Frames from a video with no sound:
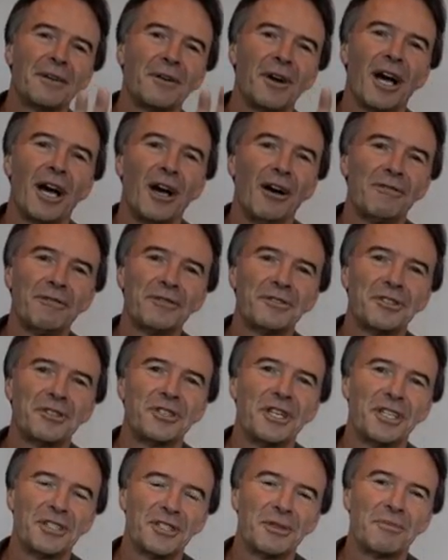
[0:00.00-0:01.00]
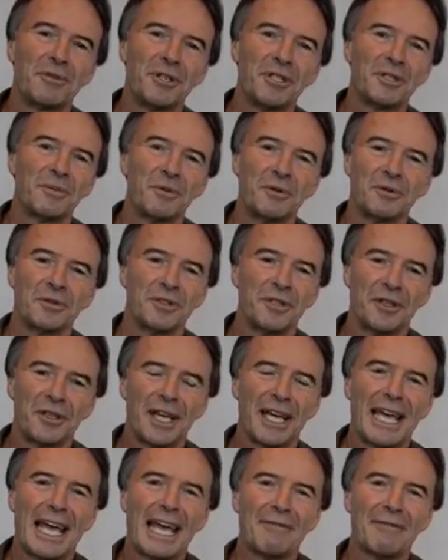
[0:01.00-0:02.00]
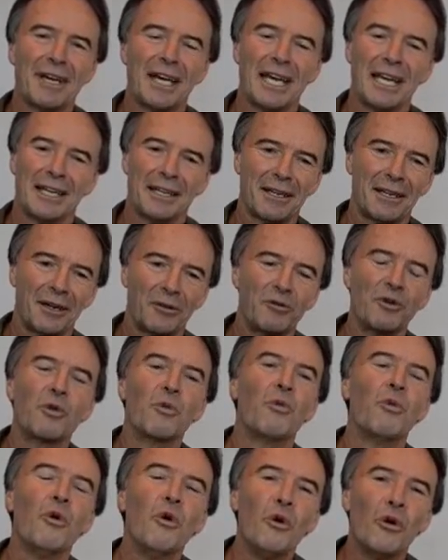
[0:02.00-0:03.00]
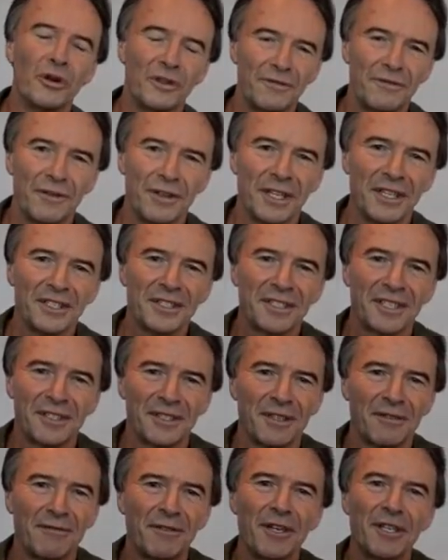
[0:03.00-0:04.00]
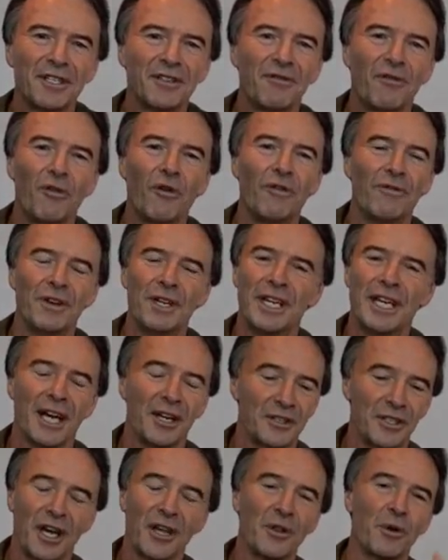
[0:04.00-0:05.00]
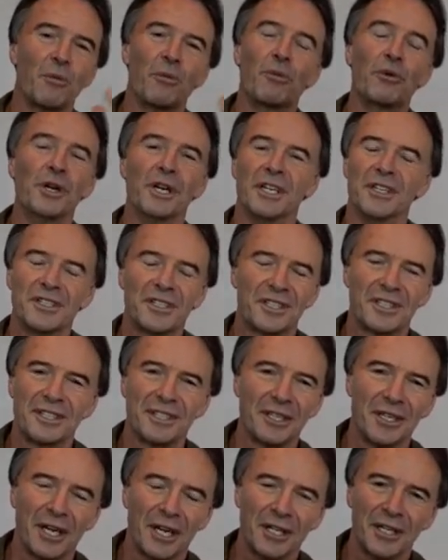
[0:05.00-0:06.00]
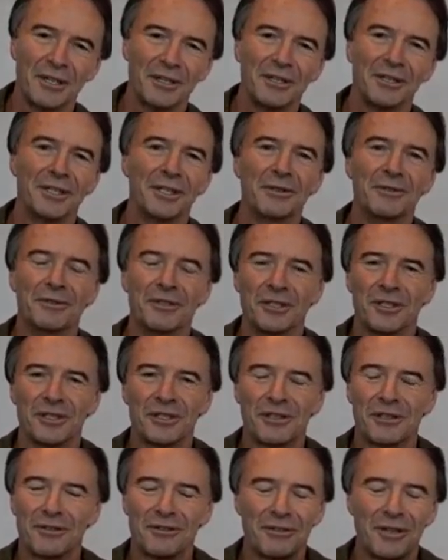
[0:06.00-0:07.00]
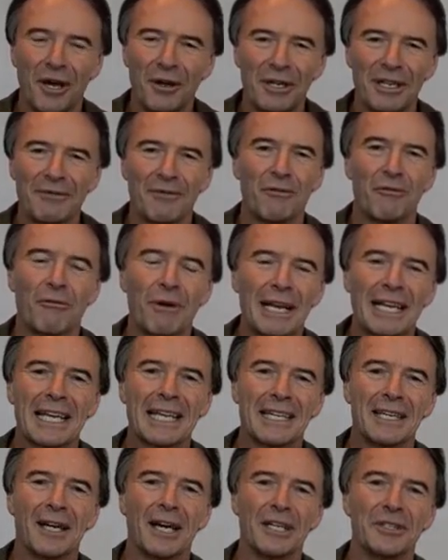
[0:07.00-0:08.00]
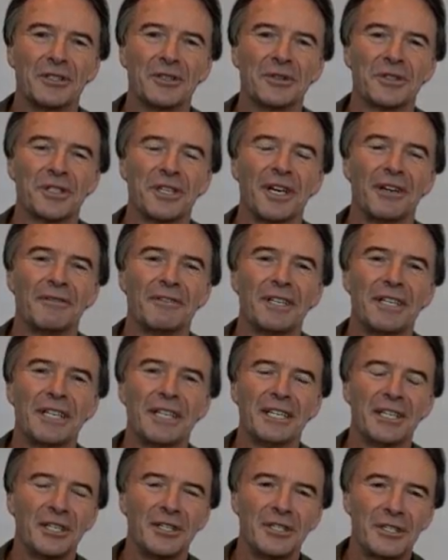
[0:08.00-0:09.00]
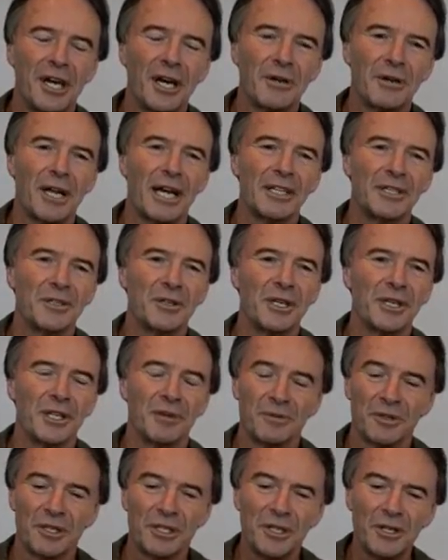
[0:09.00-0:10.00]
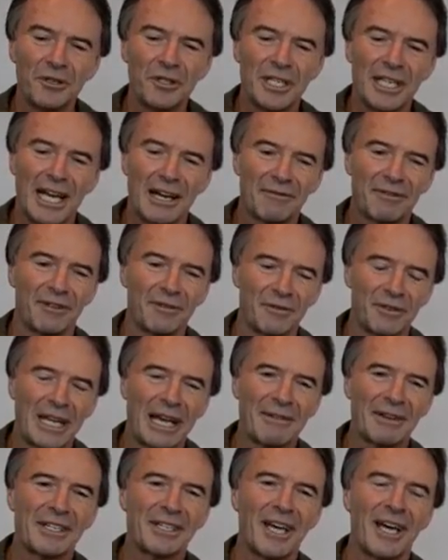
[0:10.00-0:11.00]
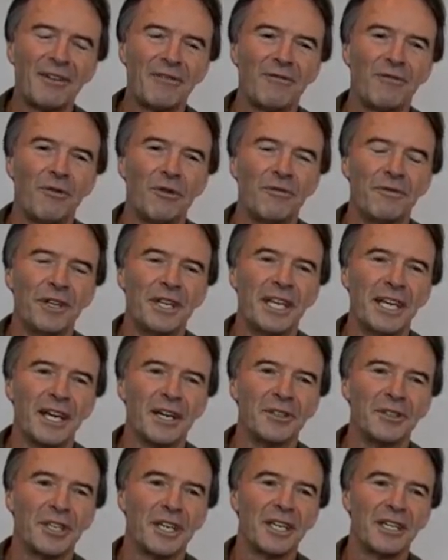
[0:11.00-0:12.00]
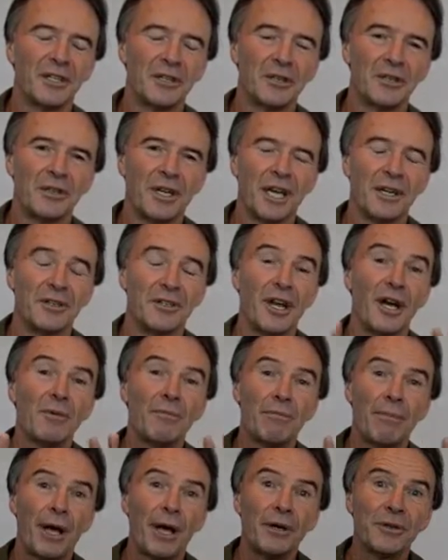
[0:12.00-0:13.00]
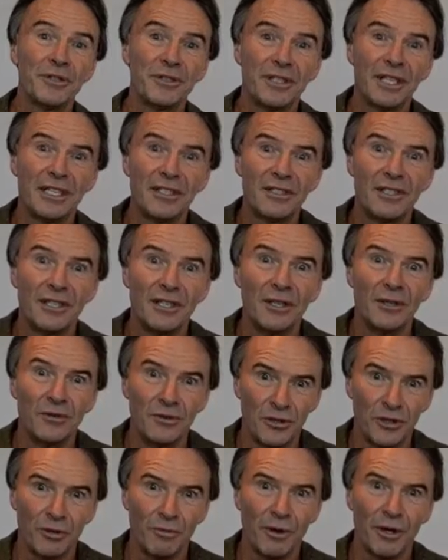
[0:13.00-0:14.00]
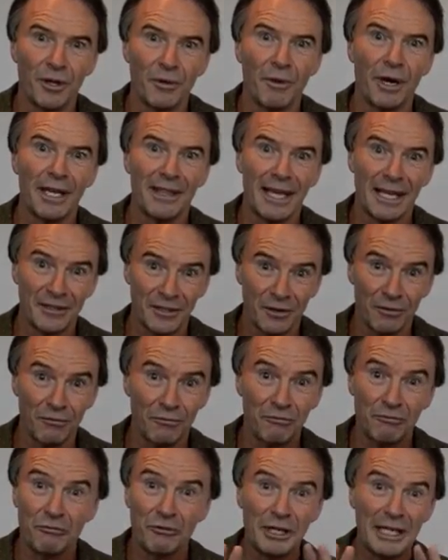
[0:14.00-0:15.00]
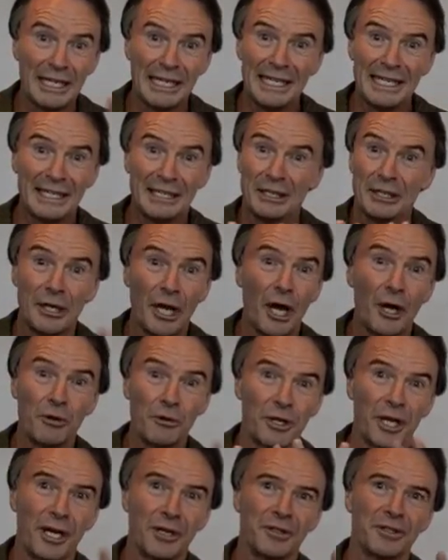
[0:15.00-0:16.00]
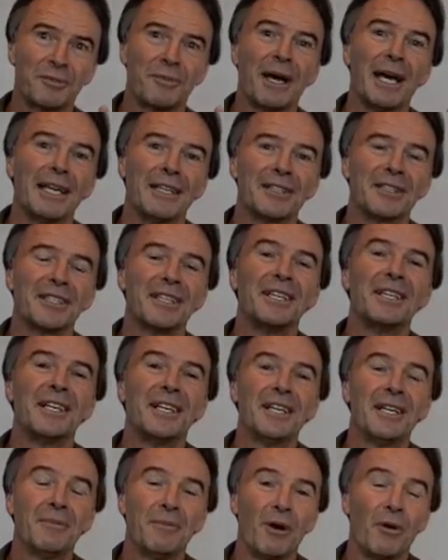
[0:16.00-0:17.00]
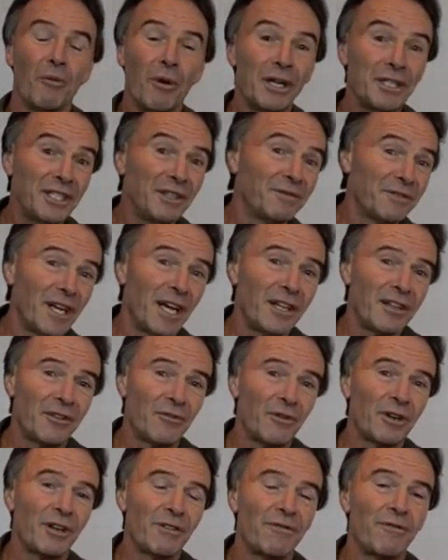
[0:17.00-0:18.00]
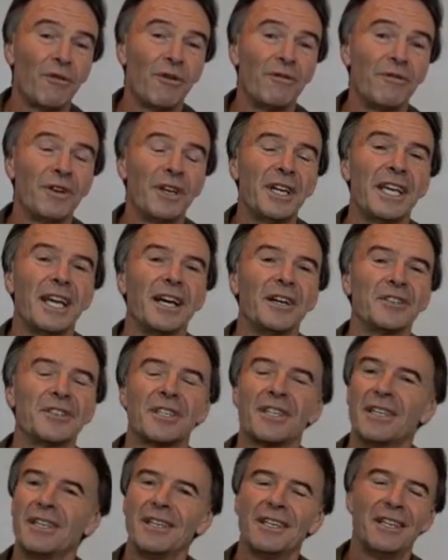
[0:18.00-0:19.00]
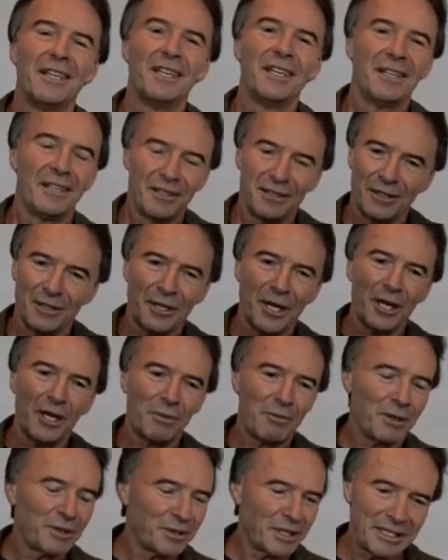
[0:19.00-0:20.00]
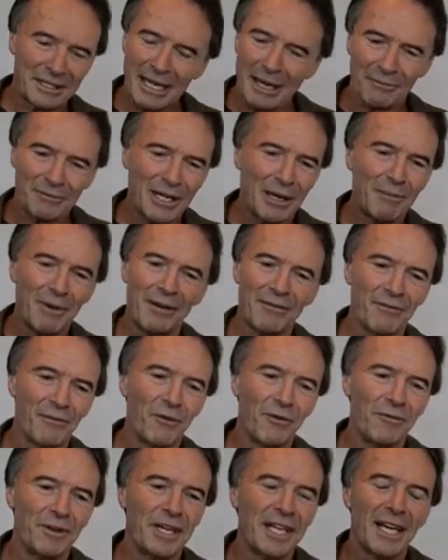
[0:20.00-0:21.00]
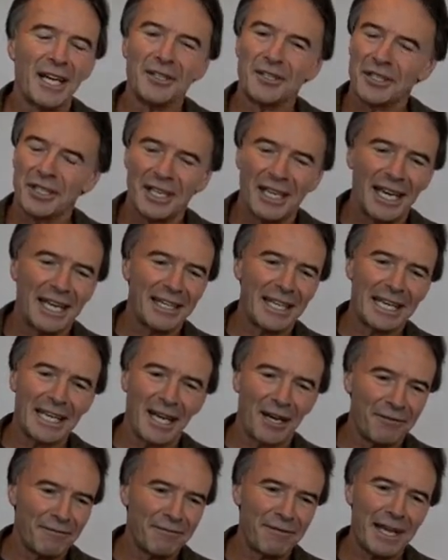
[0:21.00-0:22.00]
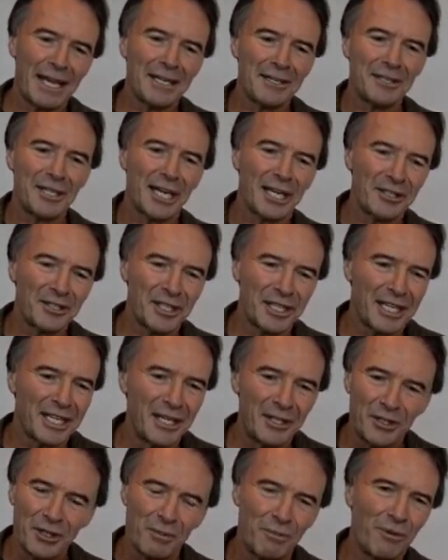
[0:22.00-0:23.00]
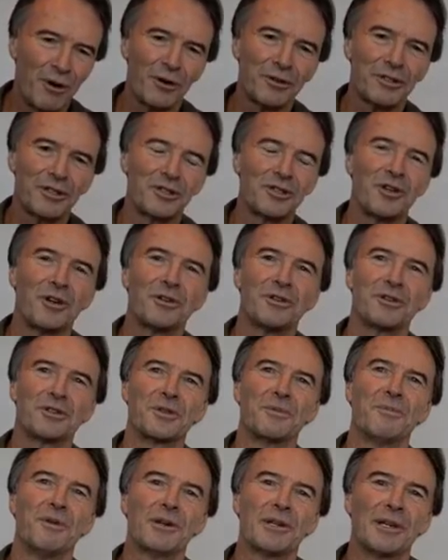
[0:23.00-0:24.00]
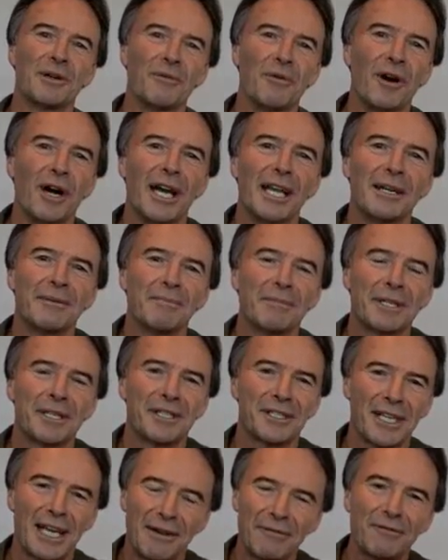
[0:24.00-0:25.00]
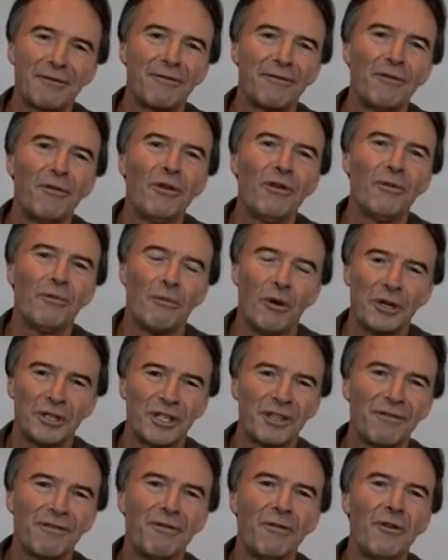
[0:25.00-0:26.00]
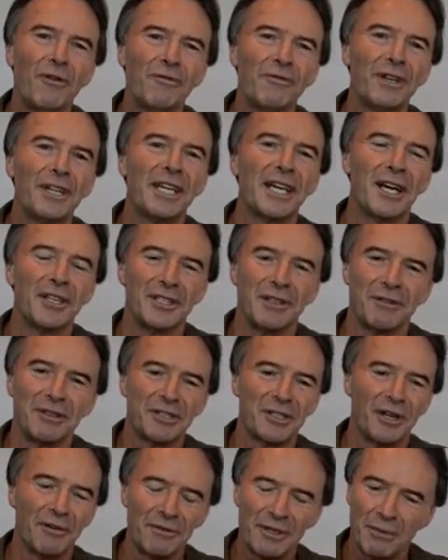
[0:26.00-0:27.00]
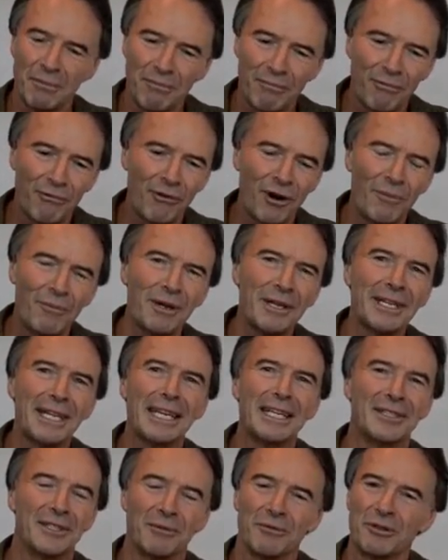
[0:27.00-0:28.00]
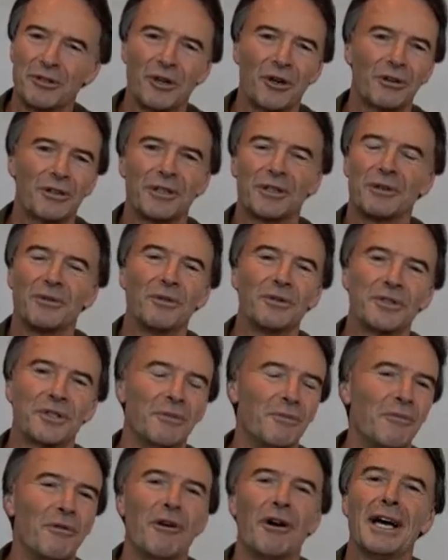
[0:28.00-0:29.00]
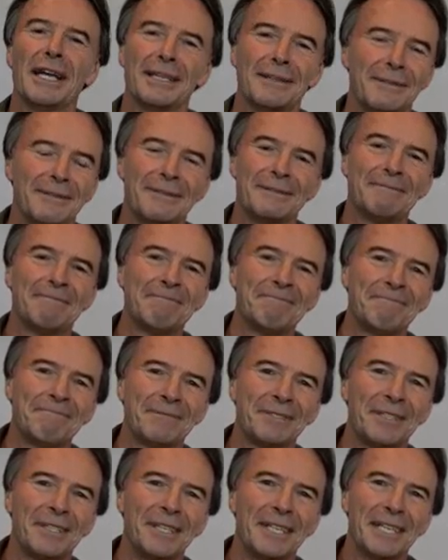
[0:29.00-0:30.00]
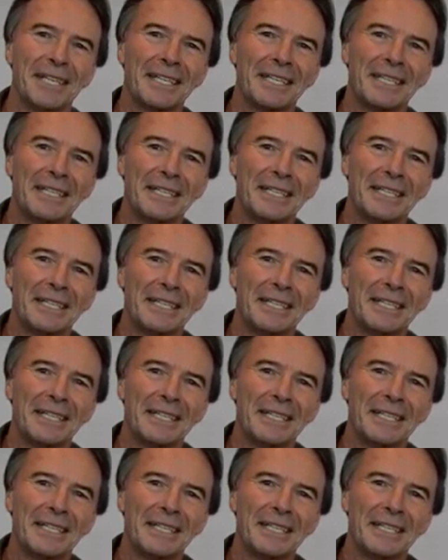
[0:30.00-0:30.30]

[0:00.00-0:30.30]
I often suggest to principals that they have a reward for this because the first 4 videos are the worst. You know, you just don't even recognize yourself. You don't like doing them. So usually after having done 4 videos, and don't post these to YouTube, by the way, that's a really no-go space. But once you've done 3 or 4 videos, you go to the principal and say, yep, I've done my 4 videos, and they go, fantastic, here's your box of chocolates or bottle of wine. Because after watching 4 videos of yourself, you probably need some chocolate or some wine. Right?